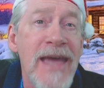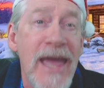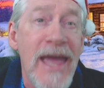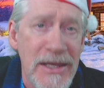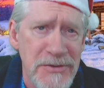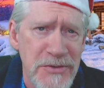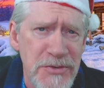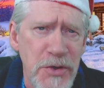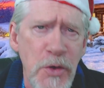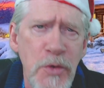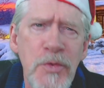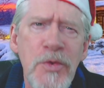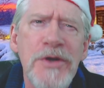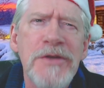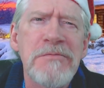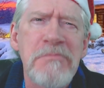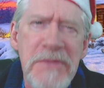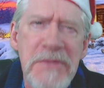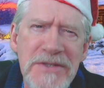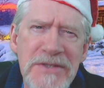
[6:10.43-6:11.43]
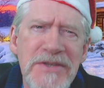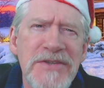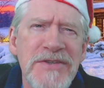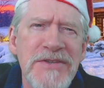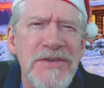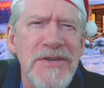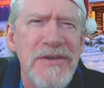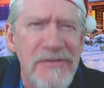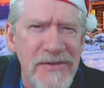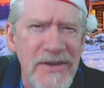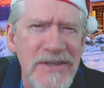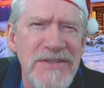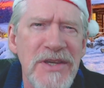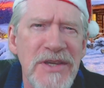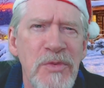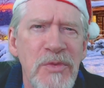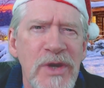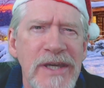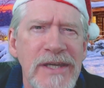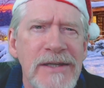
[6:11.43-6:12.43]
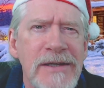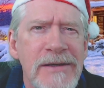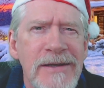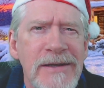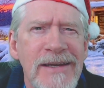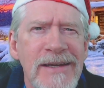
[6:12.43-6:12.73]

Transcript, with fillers: and so would Mrs. Fezziwig.